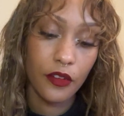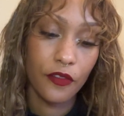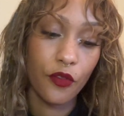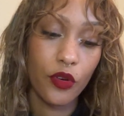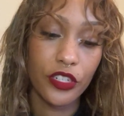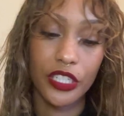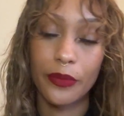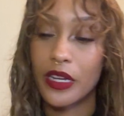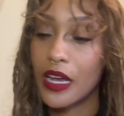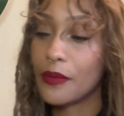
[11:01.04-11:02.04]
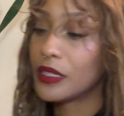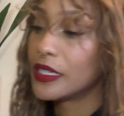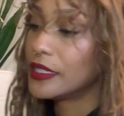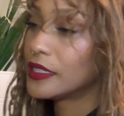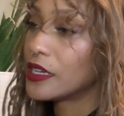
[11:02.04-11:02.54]
For Gemini,
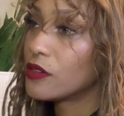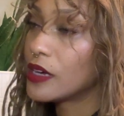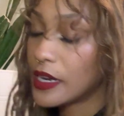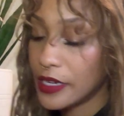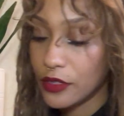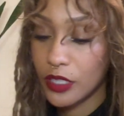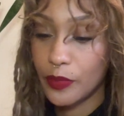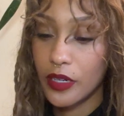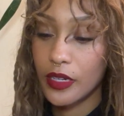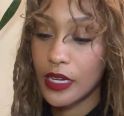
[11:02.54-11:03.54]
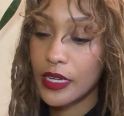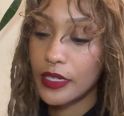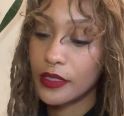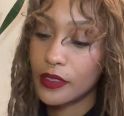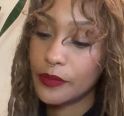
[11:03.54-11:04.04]
please. Thank you, God, angel, spirit
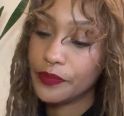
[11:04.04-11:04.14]
guides.